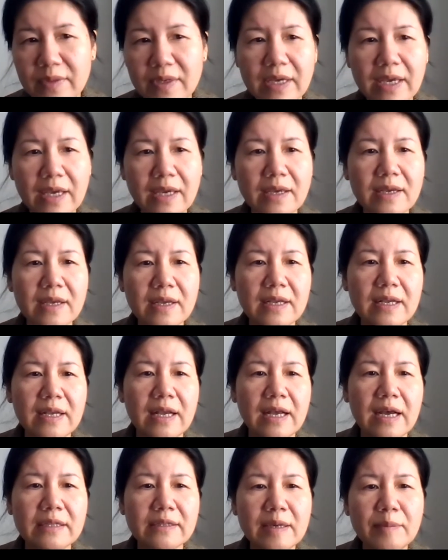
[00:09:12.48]
Okay,
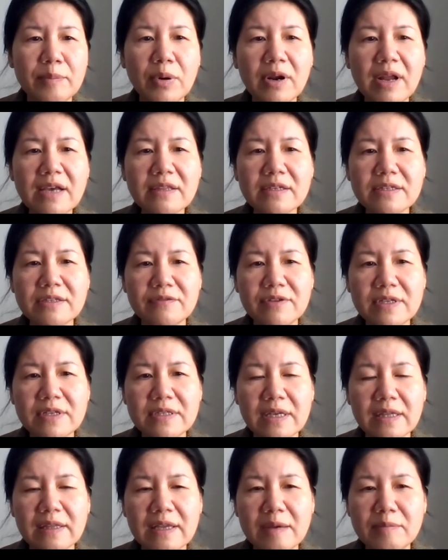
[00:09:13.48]
and the plant defense
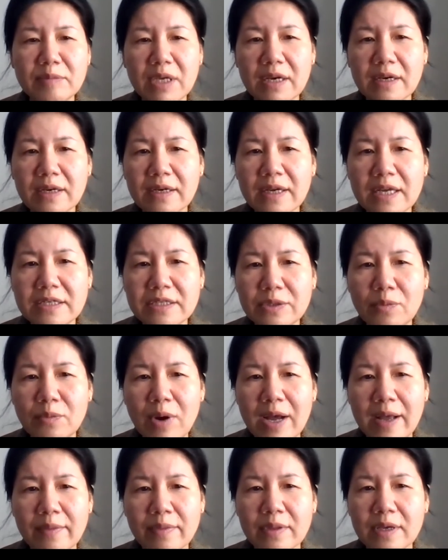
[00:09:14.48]
named
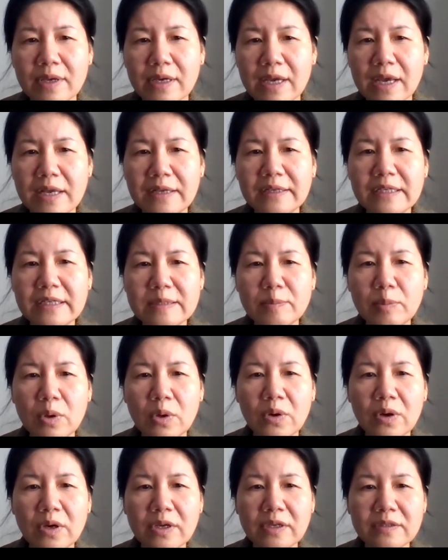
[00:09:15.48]
NAD1 can
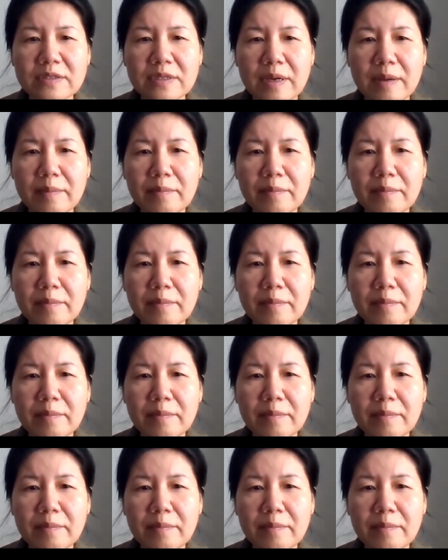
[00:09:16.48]
exploit